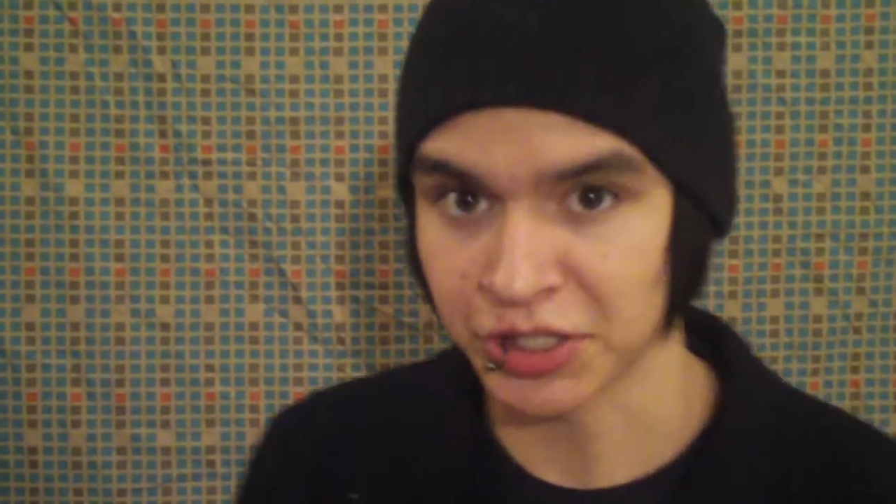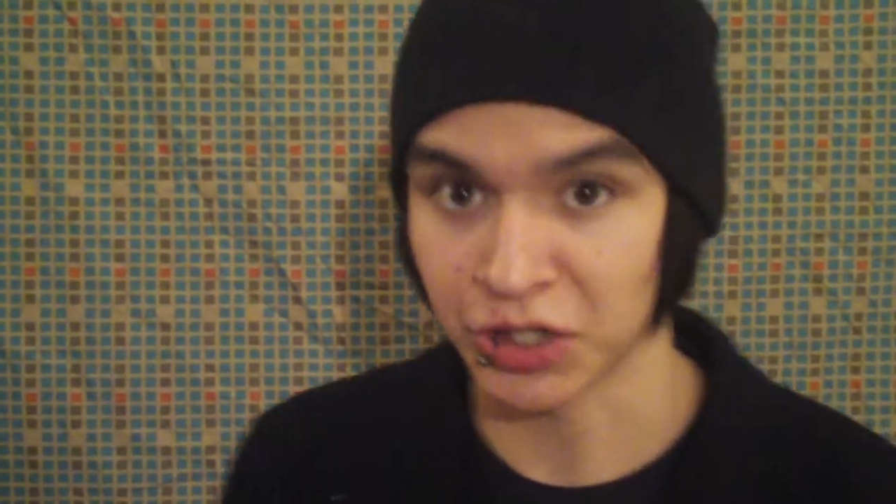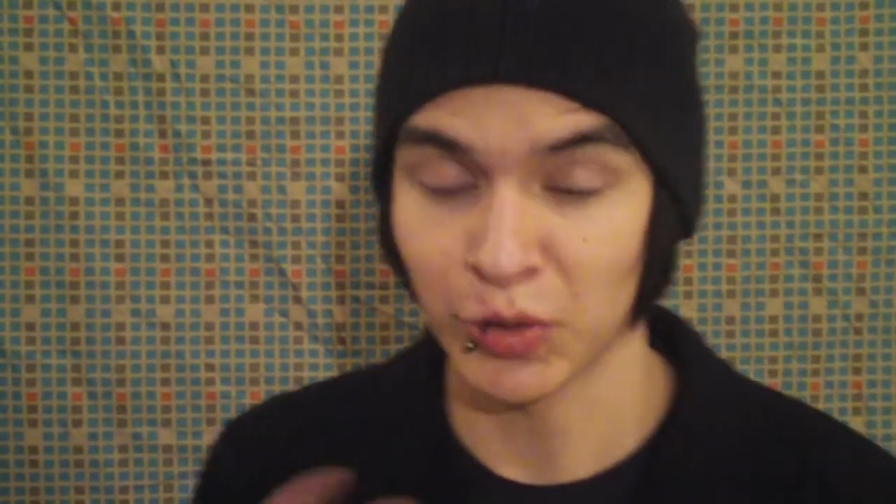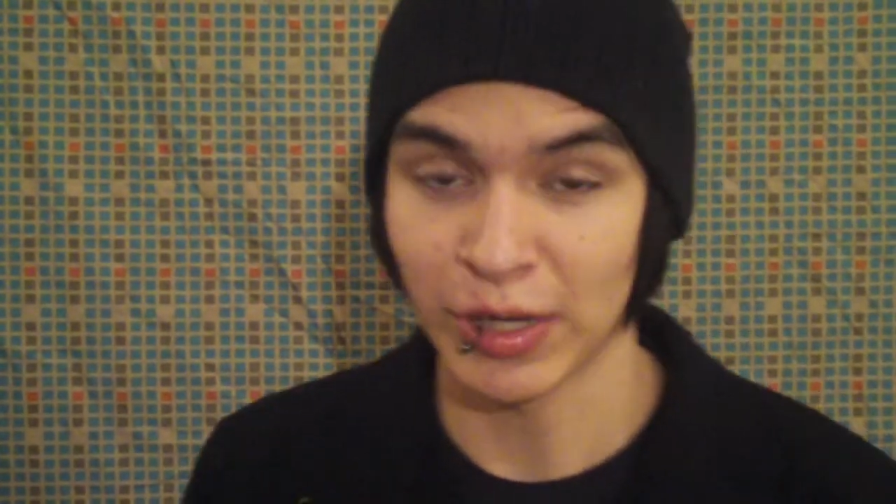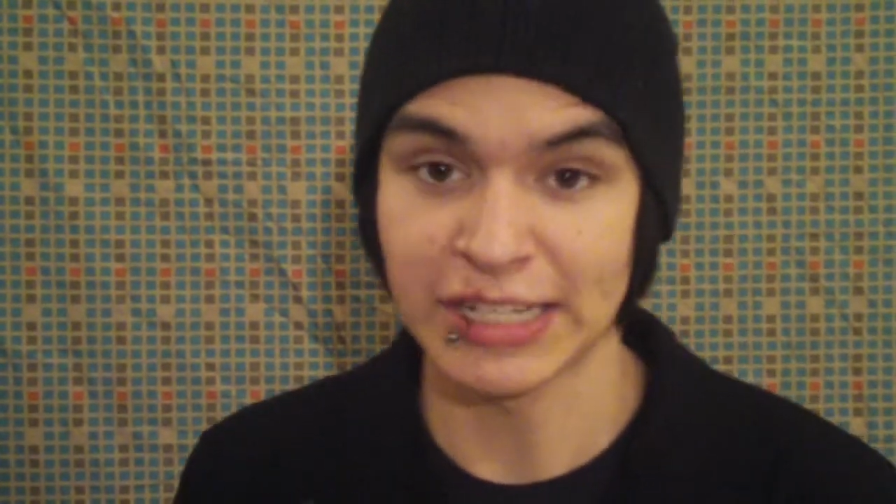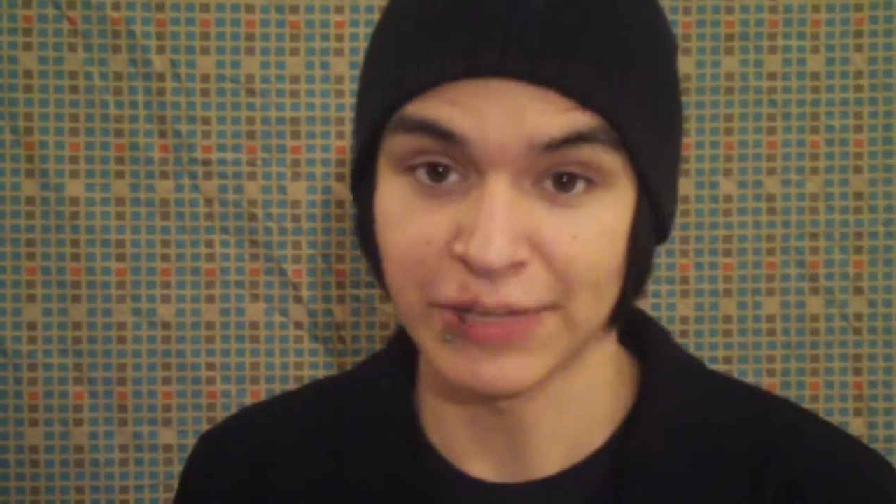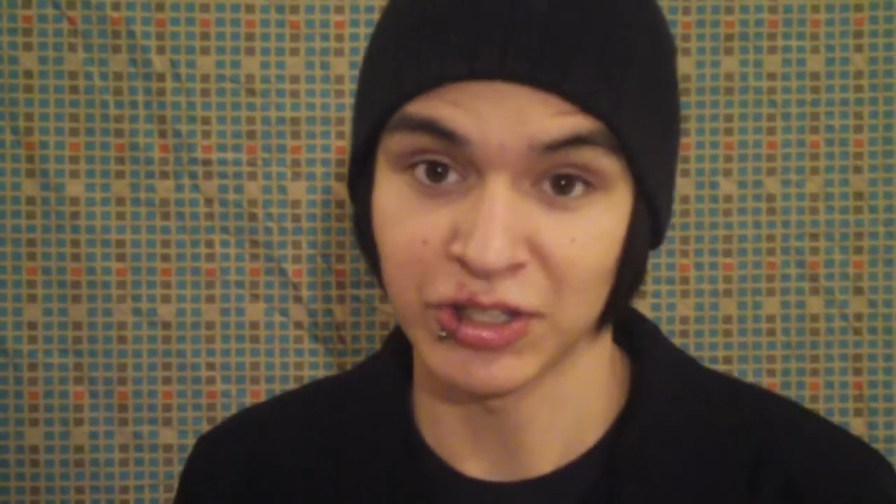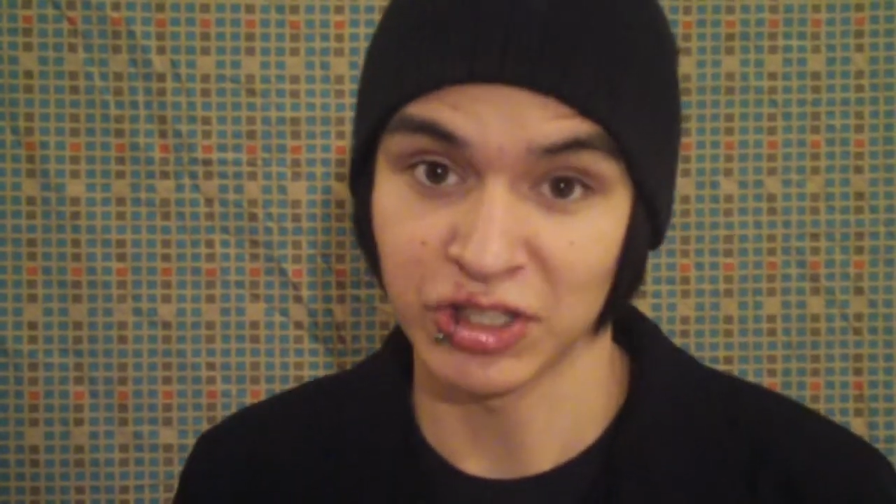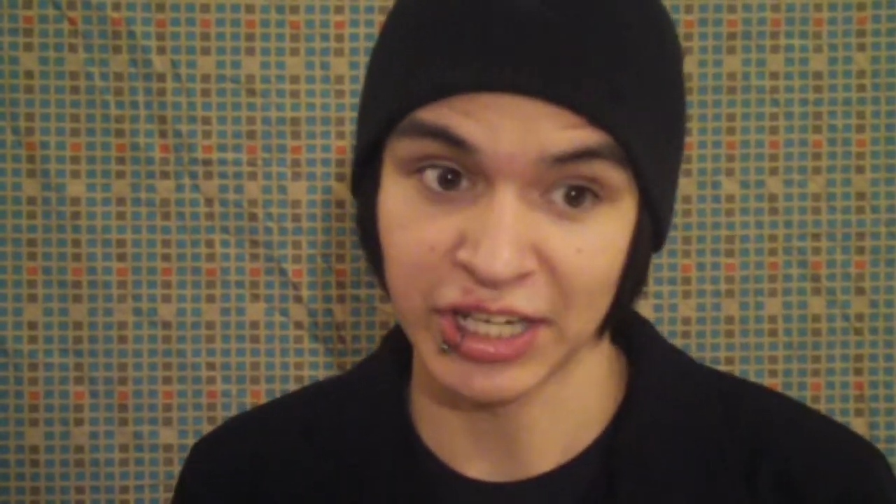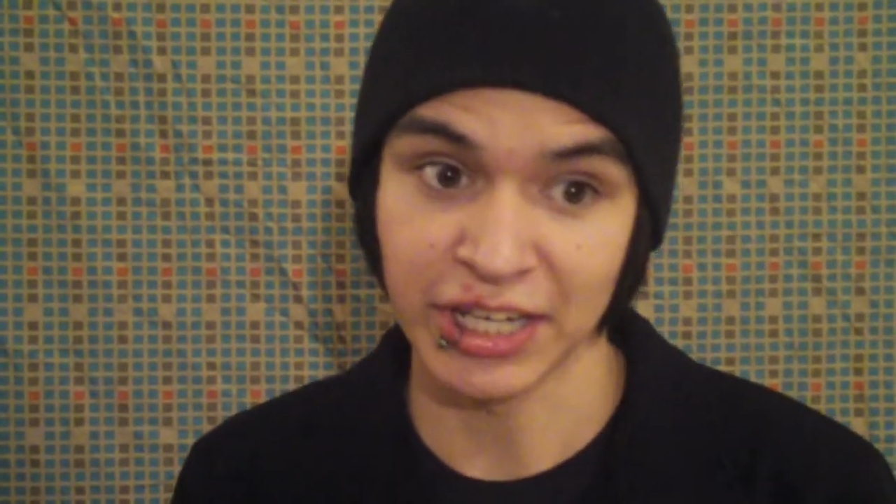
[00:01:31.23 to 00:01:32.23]
to create
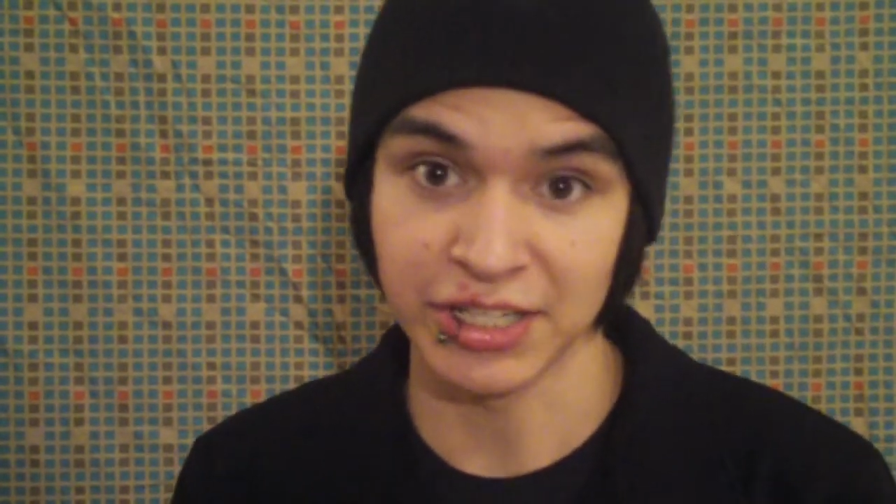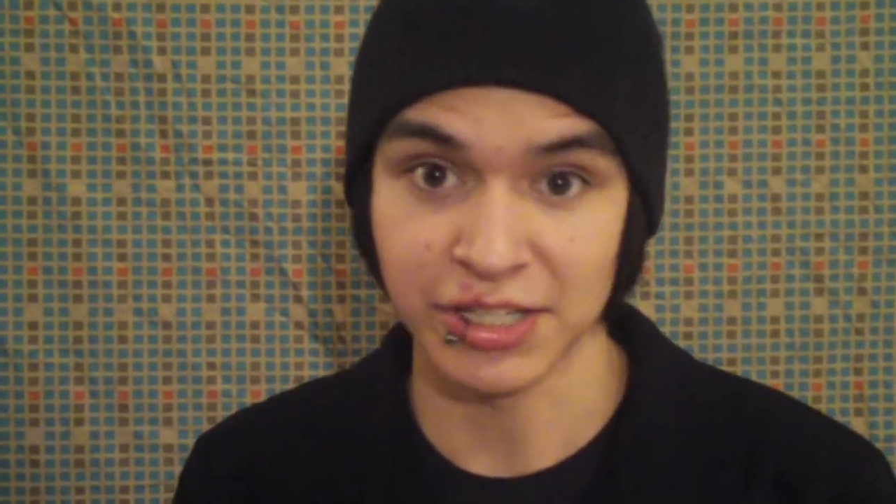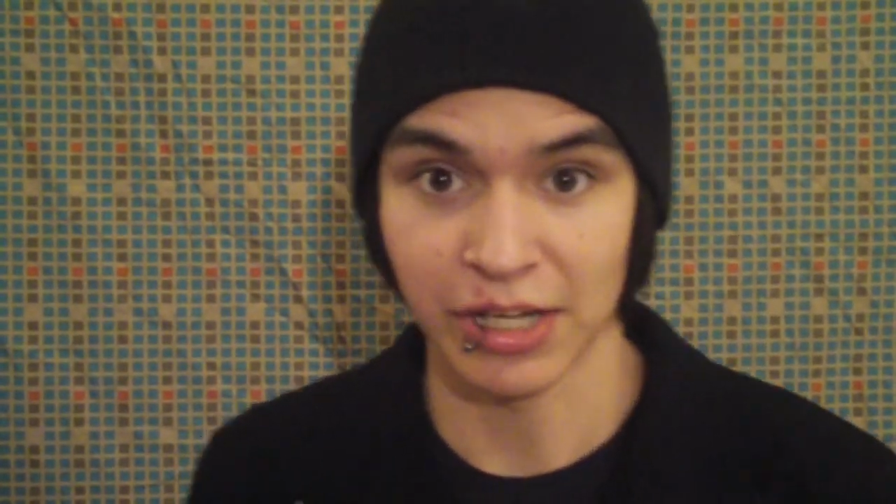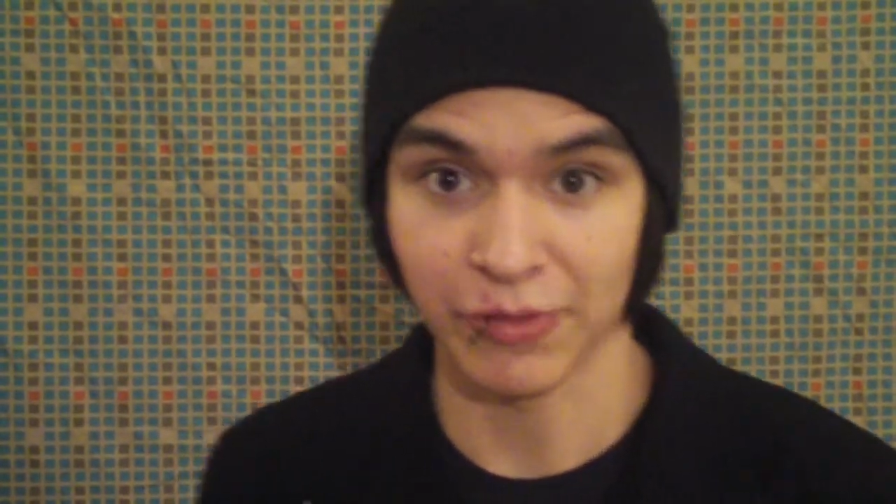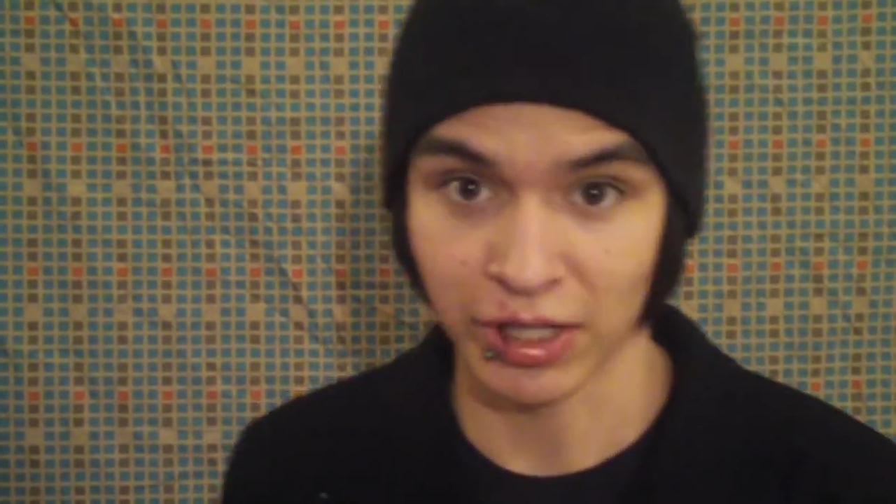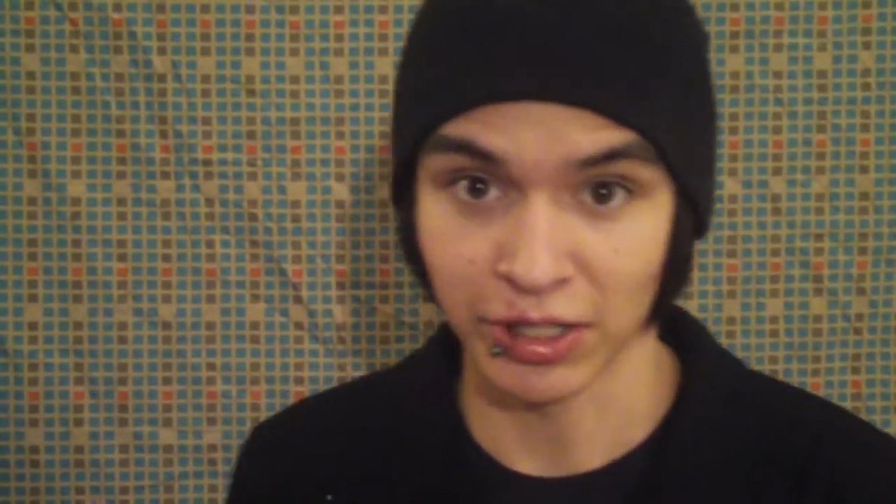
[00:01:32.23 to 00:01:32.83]
different shades of